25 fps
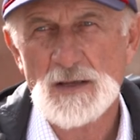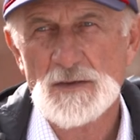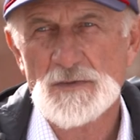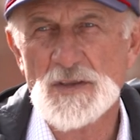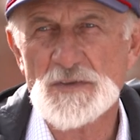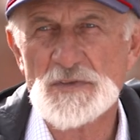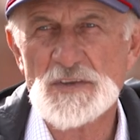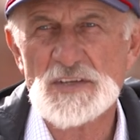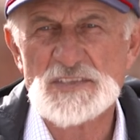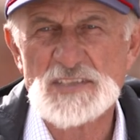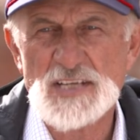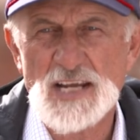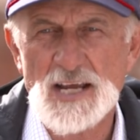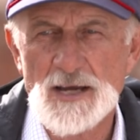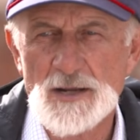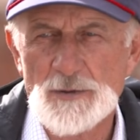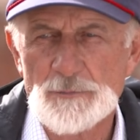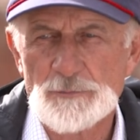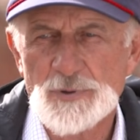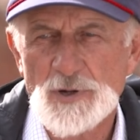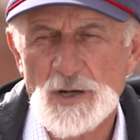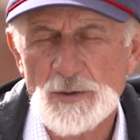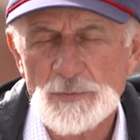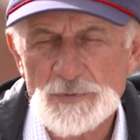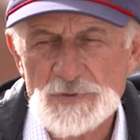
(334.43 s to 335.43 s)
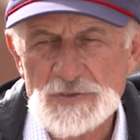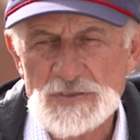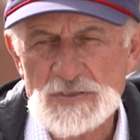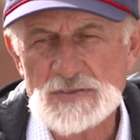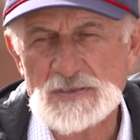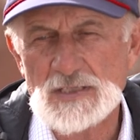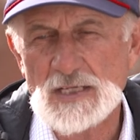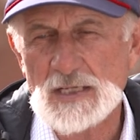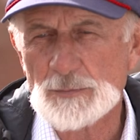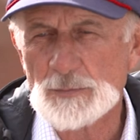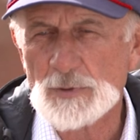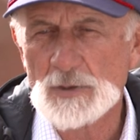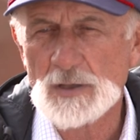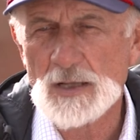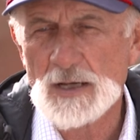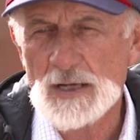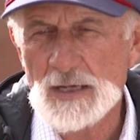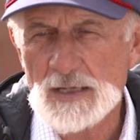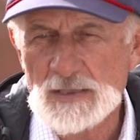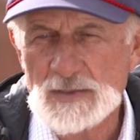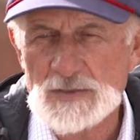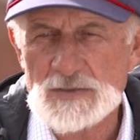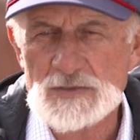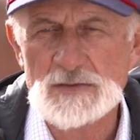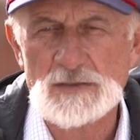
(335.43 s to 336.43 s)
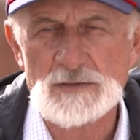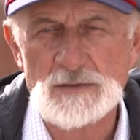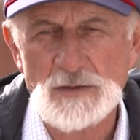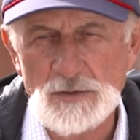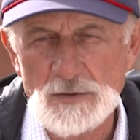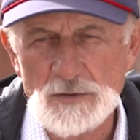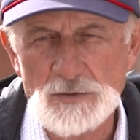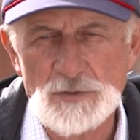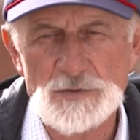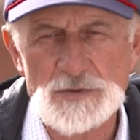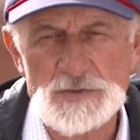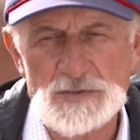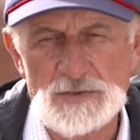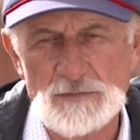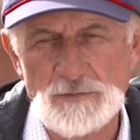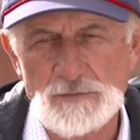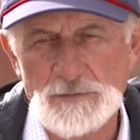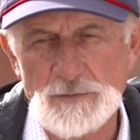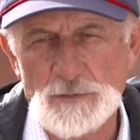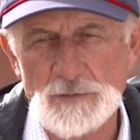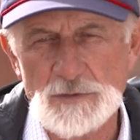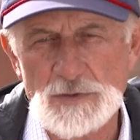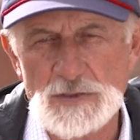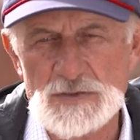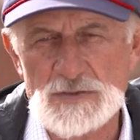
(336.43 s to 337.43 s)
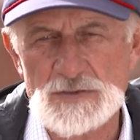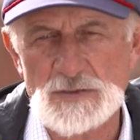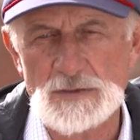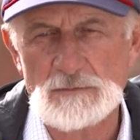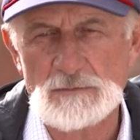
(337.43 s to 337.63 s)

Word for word: then the town probably stabilized in the 30s and 40s